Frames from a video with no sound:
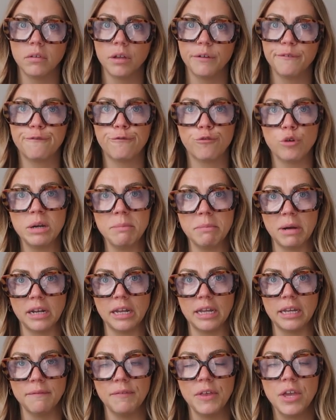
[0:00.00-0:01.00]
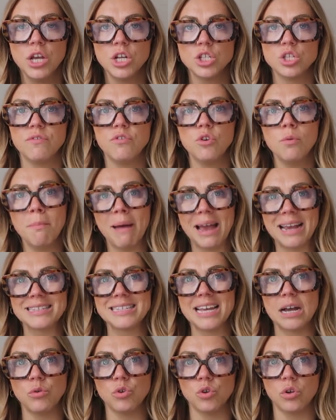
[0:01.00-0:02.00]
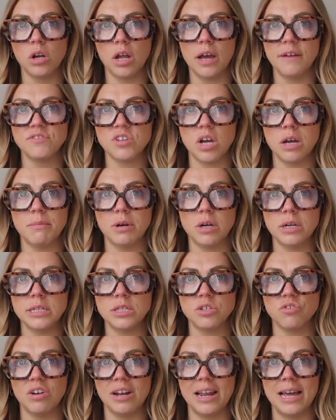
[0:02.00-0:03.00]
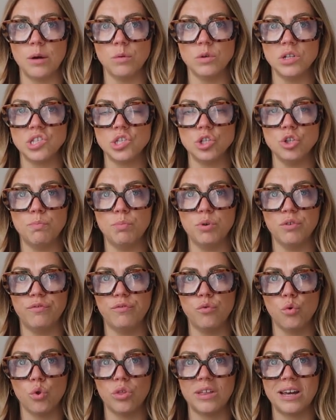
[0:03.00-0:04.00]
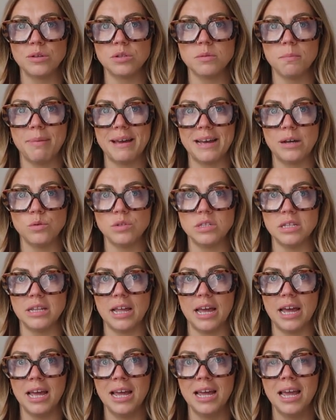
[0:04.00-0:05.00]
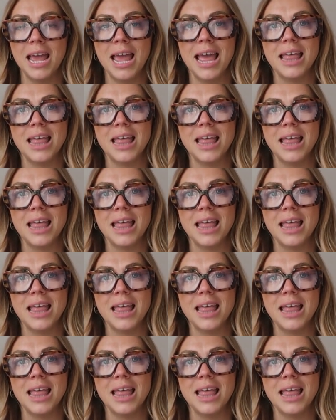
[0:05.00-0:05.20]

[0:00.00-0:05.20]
Free money. So if you max out your lifetime ISA allowance and you put £4,000 in there,